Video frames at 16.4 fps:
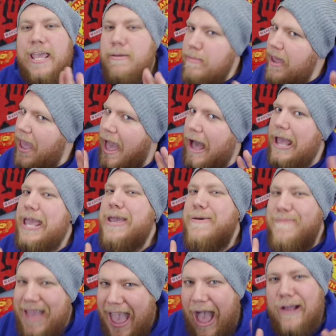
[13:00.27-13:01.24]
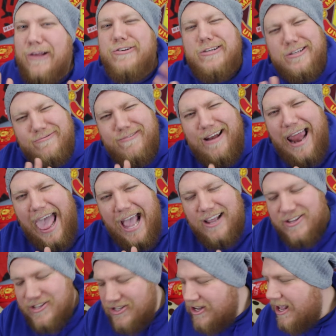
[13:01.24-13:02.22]
hear me out, just
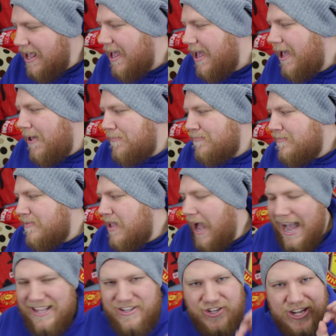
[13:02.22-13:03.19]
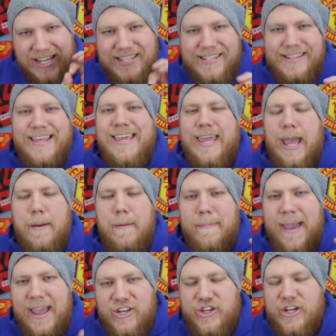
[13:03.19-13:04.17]
relax. I just think
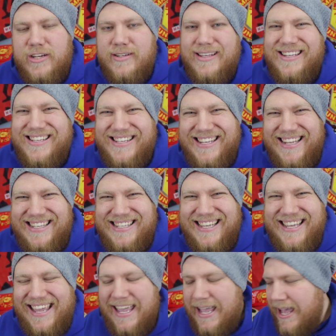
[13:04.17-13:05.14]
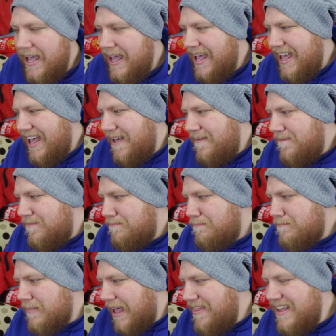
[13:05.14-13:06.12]
Manchester City,
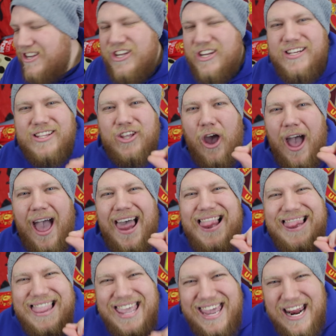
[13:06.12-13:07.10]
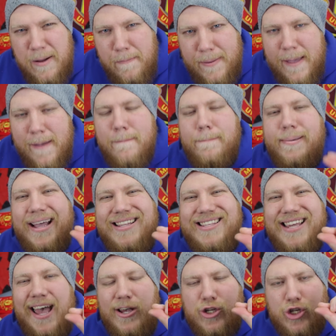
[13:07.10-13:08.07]
they just got a little bit
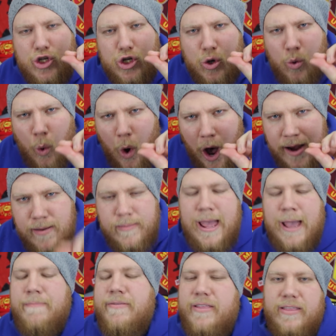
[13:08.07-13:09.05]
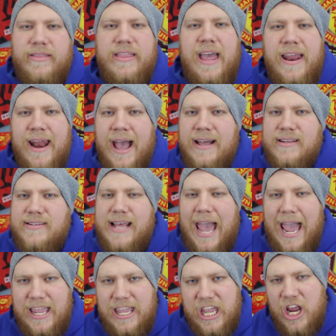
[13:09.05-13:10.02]
better squad depth than us
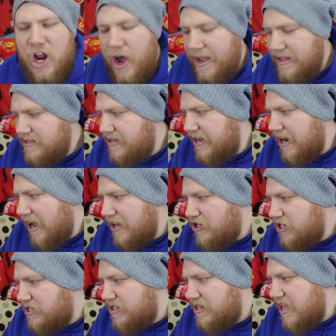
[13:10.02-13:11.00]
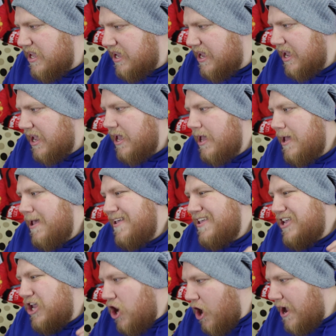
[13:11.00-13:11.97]
at United. I just think
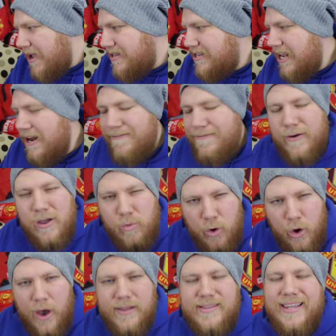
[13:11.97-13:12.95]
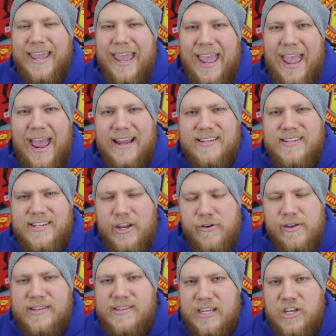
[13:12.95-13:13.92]
United, if we were to get a
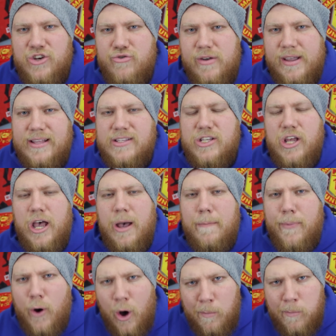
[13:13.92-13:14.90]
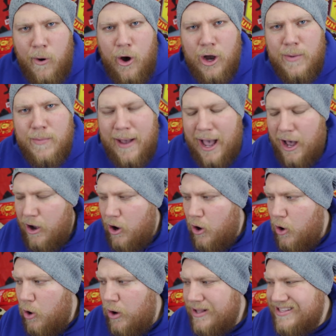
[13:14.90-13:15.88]
serious injury to Paul Pogba
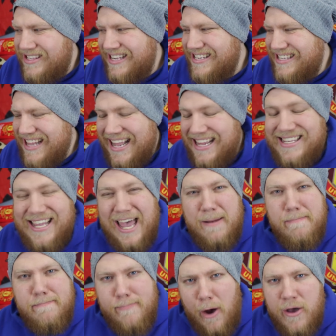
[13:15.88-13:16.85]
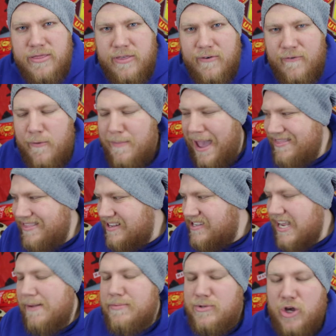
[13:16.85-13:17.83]
or to Zlatan, both of them at the
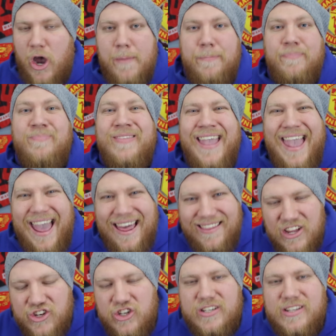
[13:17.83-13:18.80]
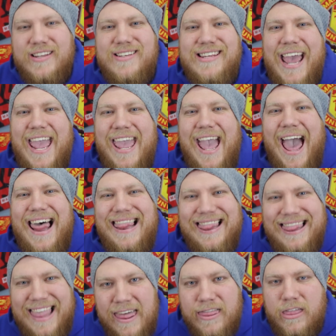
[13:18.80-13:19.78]
same time, and that's just to say a
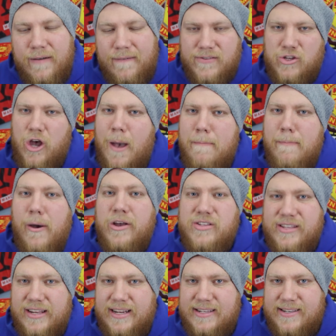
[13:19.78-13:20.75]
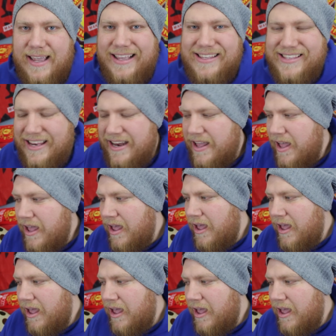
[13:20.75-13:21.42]
length of time, most of the season,